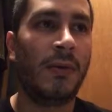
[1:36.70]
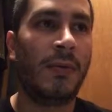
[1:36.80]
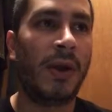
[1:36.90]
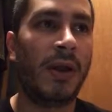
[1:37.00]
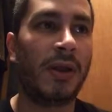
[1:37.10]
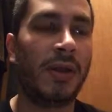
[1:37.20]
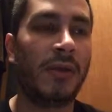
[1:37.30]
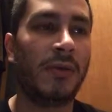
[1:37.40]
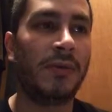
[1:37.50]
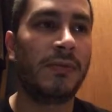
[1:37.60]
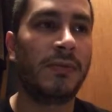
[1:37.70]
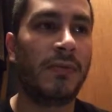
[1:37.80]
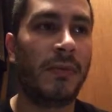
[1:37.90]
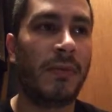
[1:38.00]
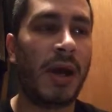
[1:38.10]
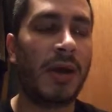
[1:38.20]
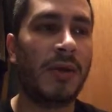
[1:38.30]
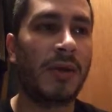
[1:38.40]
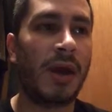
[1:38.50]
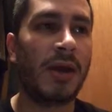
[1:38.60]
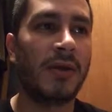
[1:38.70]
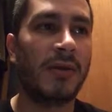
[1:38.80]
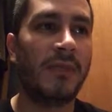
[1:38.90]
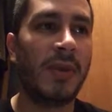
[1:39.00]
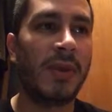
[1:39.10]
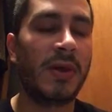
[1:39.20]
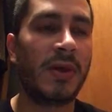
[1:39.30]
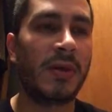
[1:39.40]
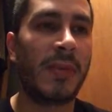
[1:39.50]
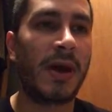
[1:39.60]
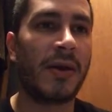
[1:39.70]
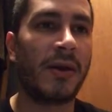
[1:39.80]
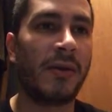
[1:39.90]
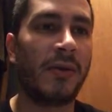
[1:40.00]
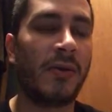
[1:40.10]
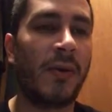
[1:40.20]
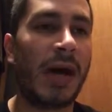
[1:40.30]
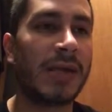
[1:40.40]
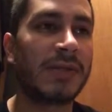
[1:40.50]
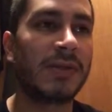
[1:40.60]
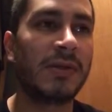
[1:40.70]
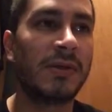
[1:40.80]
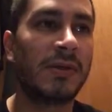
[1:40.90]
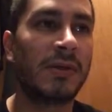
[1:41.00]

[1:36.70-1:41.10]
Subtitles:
But, you know, I could have maybe gone about it a little wiser.